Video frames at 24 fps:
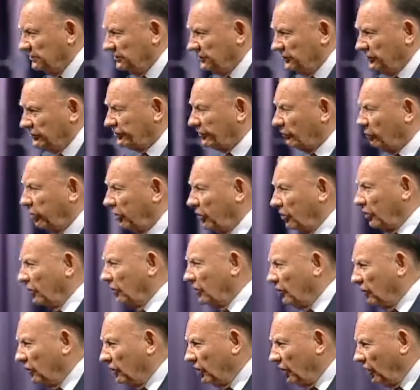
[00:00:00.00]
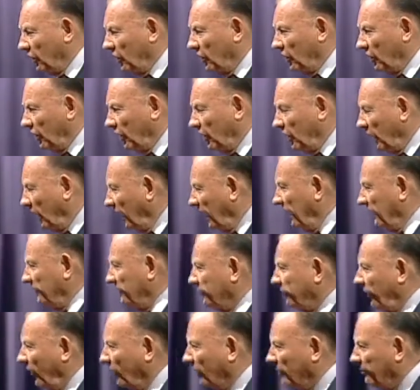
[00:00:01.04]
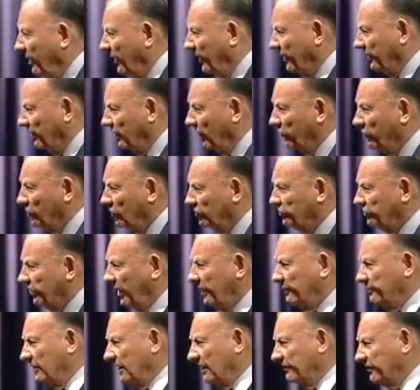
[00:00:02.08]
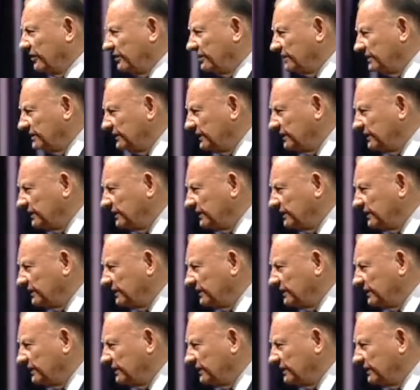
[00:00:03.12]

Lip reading: You say, well, I hadn't thought about it. No, you're ashamed of it.